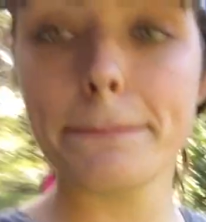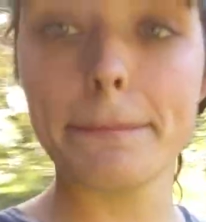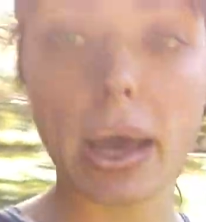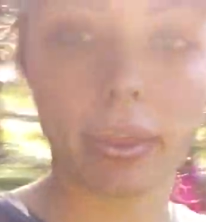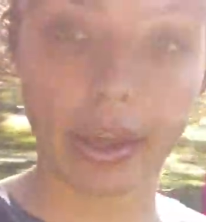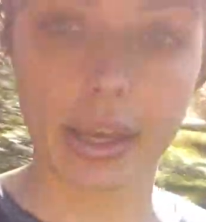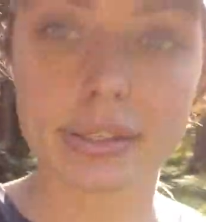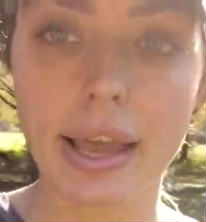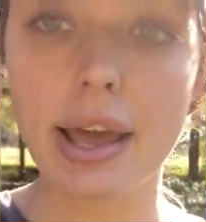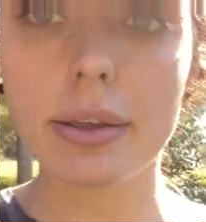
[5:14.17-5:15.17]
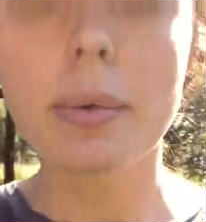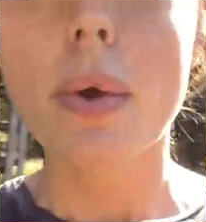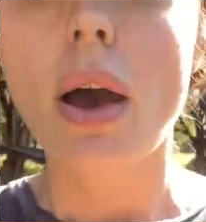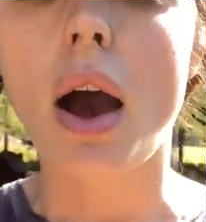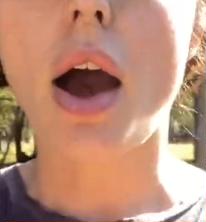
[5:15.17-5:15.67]
But like I said,
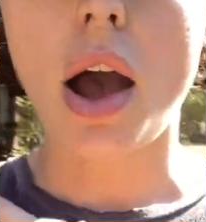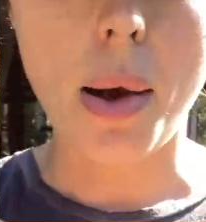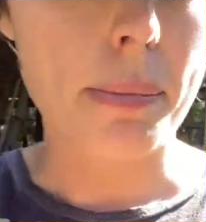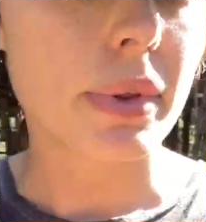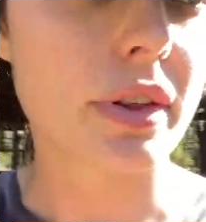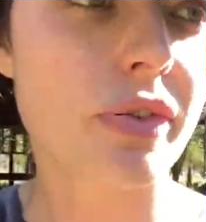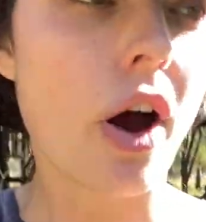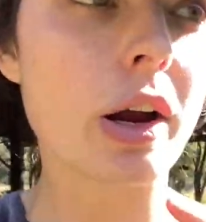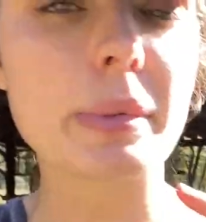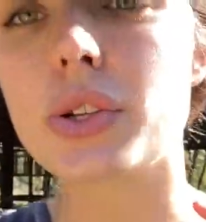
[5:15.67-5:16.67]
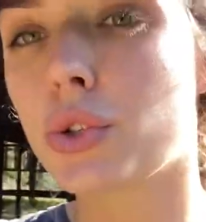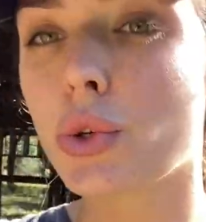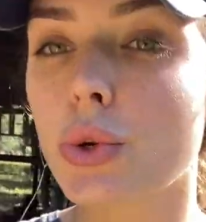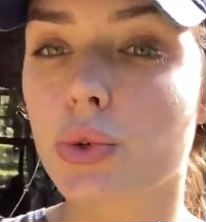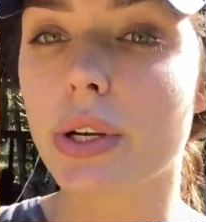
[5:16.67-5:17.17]
um, the farm is
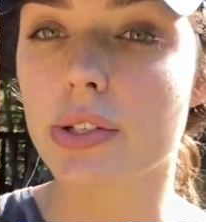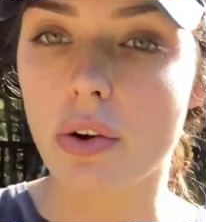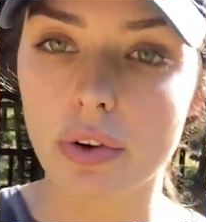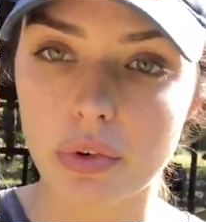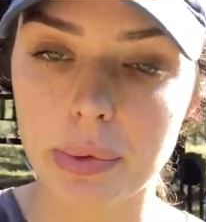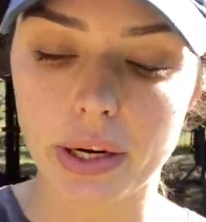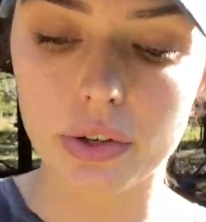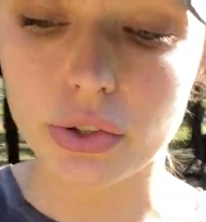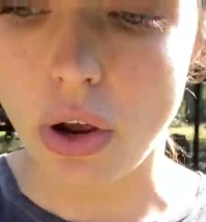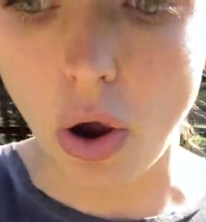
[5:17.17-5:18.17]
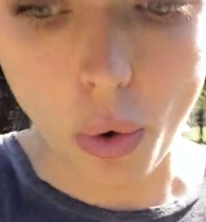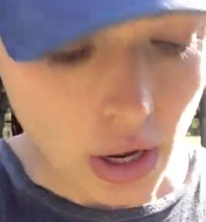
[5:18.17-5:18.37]
two streets over from here. So